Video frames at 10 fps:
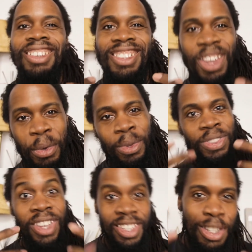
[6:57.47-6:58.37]
So
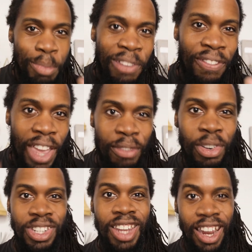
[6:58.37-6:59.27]
this is my
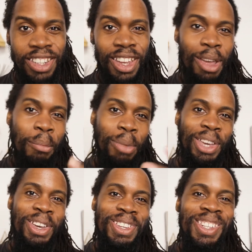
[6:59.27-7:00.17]
favorite sector
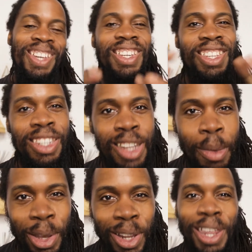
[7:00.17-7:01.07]
because this is
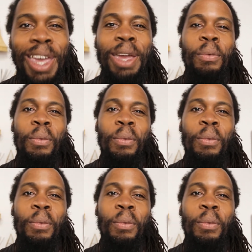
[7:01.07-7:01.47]
typically